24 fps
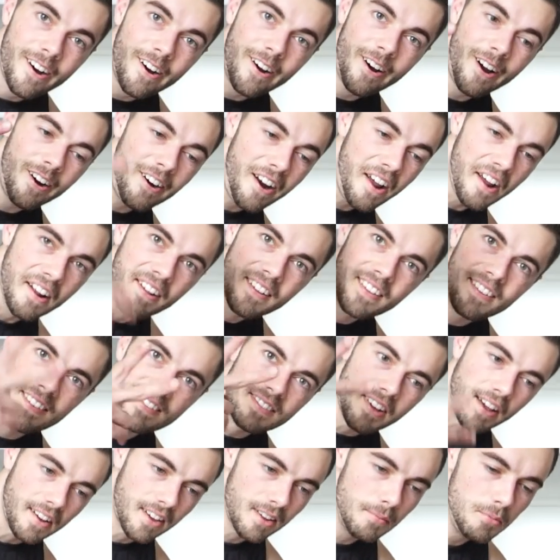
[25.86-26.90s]
All right,
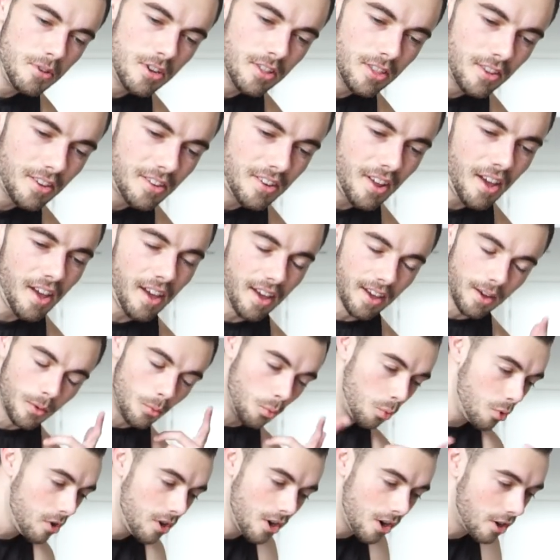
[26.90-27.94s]
second meal of the
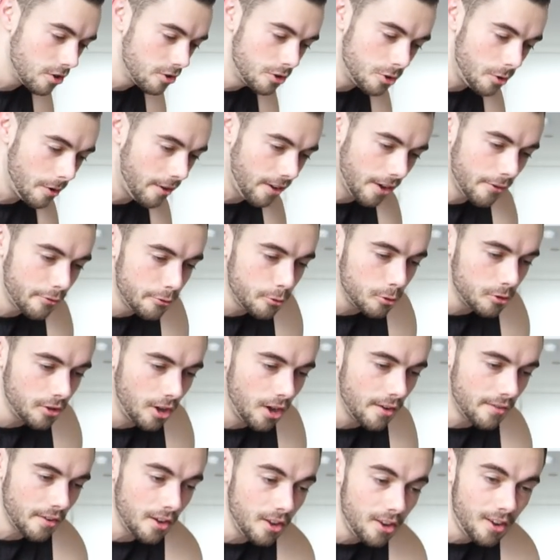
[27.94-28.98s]
day. We are doing a full day
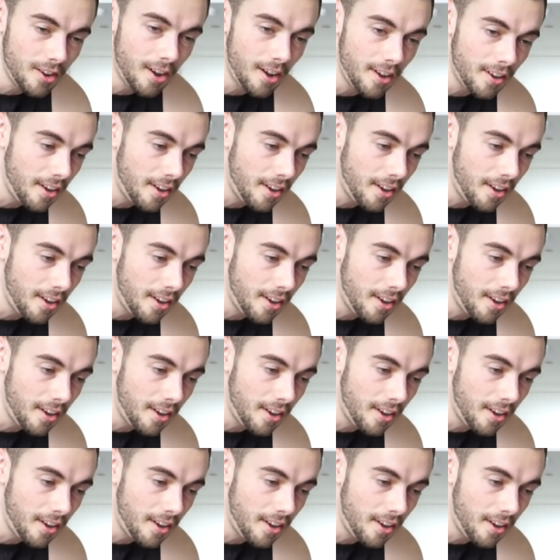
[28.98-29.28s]
of eating, I